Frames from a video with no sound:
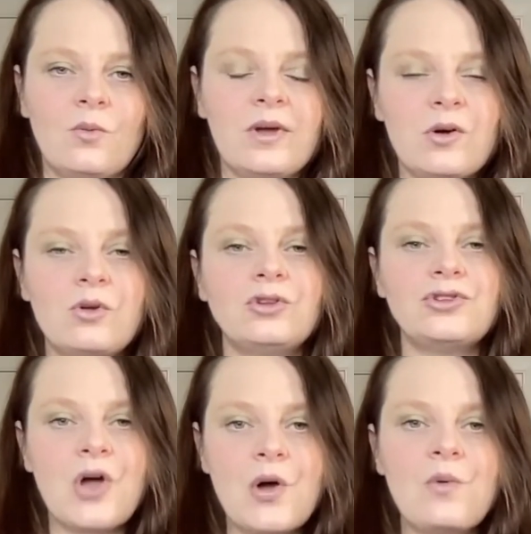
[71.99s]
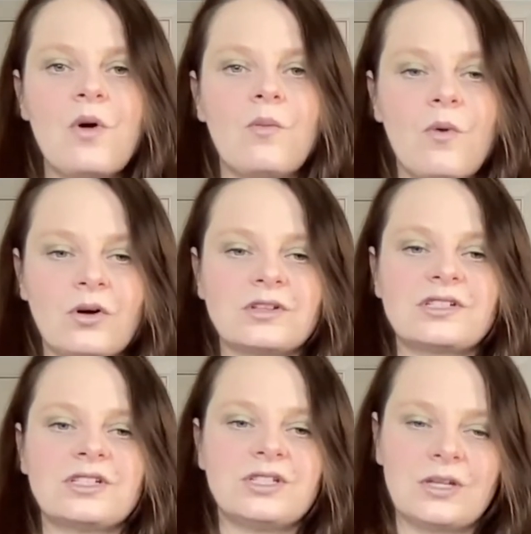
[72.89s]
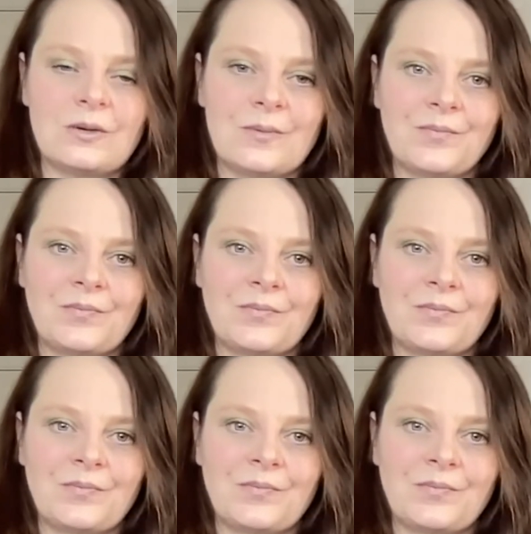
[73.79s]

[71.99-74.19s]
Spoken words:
We all know what to do.